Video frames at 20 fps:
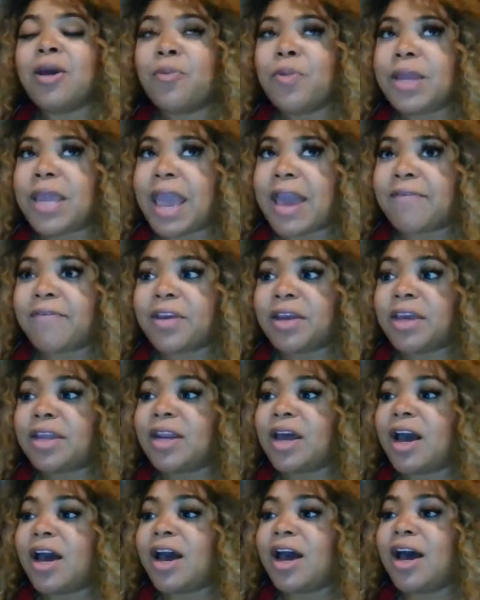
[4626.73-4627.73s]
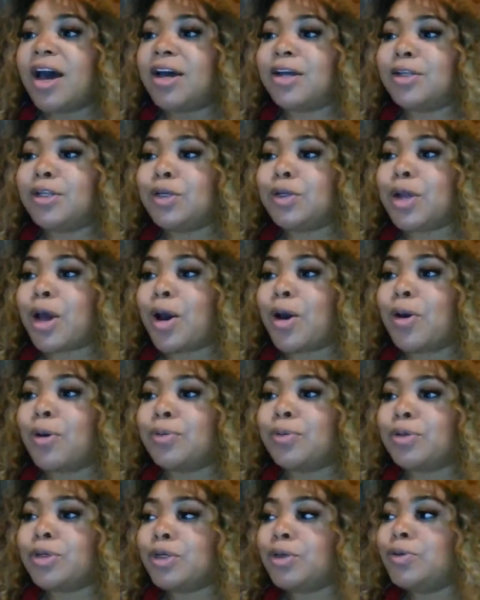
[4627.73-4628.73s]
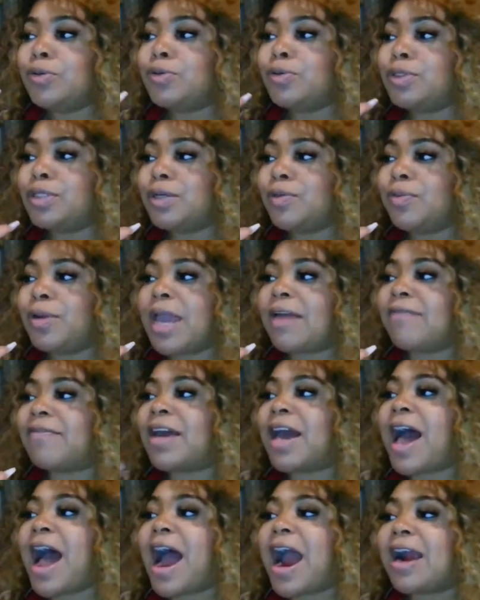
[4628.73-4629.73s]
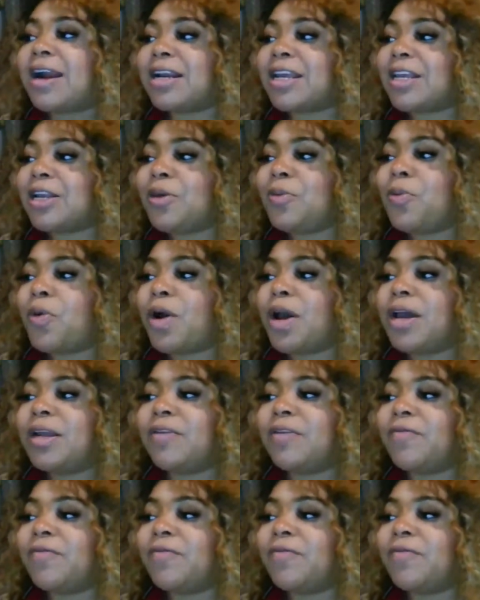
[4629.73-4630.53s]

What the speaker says: We haven't, we haven't hired anyone,